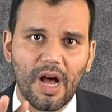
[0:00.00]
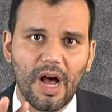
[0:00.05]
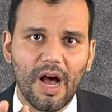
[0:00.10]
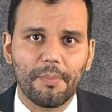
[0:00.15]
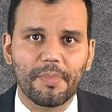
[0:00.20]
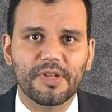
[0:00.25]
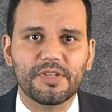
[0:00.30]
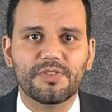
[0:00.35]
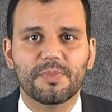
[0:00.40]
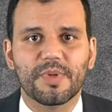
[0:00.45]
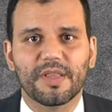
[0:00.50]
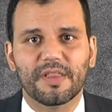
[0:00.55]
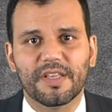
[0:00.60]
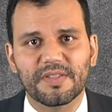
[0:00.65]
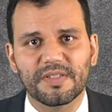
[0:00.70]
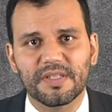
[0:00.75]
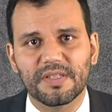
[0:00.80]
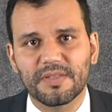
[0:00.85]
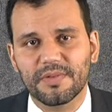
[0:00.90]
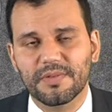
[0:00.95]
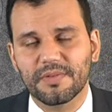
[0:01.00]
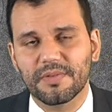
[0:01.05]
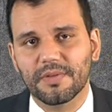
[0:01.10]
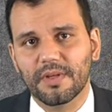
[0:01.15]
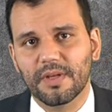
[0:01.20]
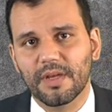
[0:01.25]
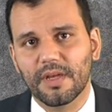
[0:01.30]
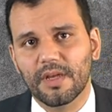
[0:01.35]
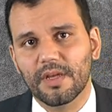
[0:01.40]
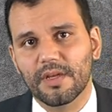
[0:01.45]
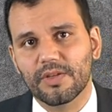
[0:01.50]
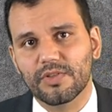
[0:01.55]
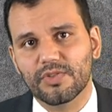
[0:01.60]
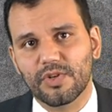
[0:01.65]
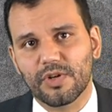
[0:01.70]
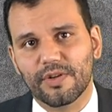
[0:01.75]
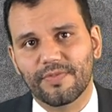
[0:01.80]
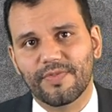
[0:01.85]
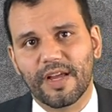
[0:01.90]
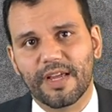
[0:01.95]
Ombudsman listens,
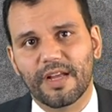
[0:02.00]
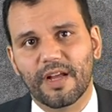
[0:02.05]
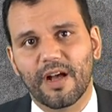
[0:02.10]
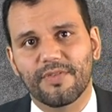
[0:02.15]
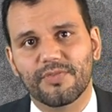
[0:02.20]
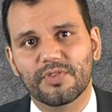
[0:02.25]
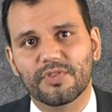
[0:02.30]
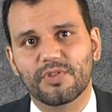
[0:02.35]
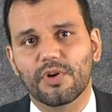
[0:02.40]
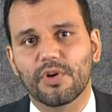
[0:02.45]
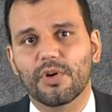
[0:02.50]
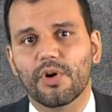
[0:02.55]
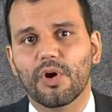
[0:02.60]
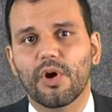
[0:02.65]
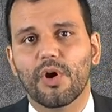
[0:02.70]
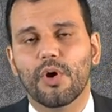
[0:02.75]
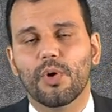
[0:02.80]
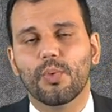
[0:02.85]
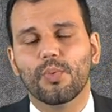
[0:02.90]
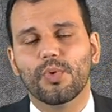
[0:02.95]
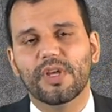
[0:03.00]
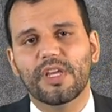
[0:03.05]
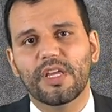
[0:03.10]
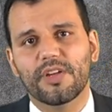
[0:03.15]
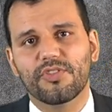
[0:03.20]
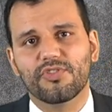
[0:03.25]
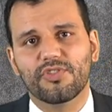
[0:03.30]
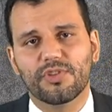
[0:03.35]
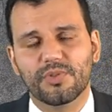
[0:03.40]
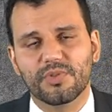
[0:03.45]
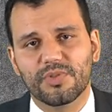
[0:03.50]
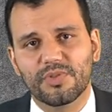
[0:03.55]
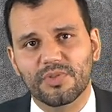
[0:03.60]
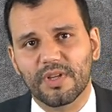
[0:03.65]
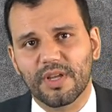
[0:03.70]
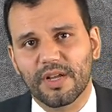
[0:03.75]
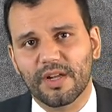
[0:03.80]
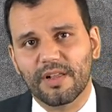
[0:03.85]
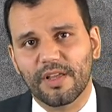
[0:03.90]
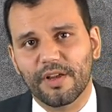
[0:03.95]
certifying officer reissues
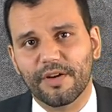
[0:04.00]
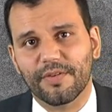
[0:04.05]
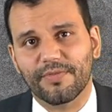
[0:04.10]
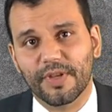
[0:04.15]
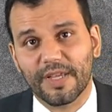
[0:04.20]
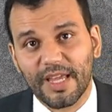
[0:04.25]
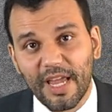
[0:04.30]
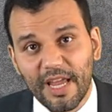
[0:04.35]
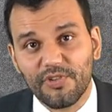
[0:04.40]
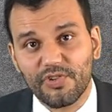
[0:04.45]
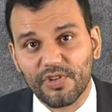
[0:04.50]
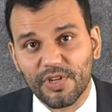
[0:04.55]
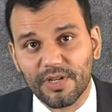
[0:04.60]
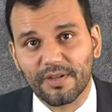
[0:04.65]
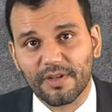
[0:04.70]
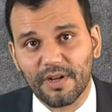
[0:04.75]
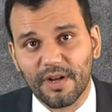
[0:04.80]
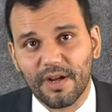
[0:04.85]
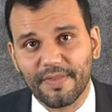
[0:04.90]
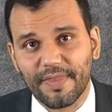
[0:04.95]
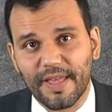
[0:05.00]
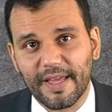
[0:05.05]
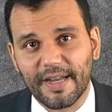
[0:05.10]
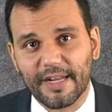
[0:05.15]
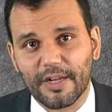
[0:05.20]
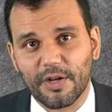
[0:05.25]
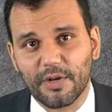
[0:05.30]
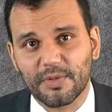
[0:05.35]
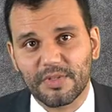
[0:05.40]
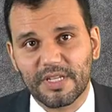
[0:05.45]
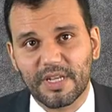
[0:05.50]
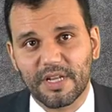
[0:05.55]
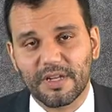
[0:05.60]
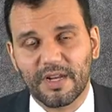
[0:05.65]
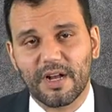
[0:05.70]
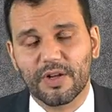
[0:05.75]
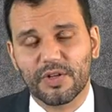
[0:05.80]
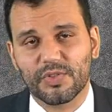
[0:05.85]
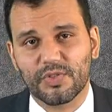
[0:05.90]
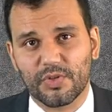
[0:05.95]
a clarification on that N O D on
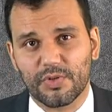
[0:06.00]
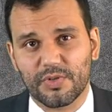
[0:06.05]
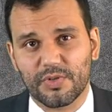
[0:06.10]
August